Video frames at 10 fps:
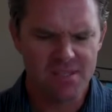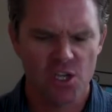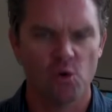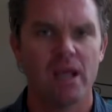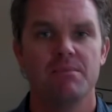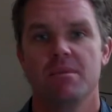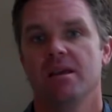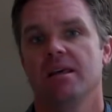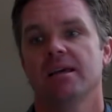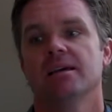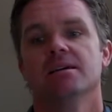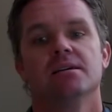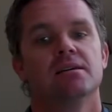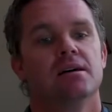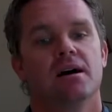Great meeting,
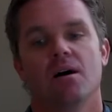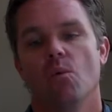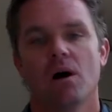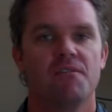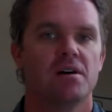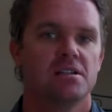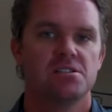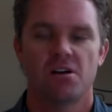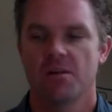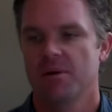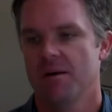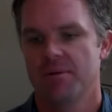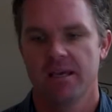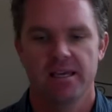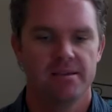well-funded startup
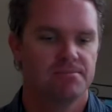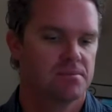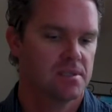company,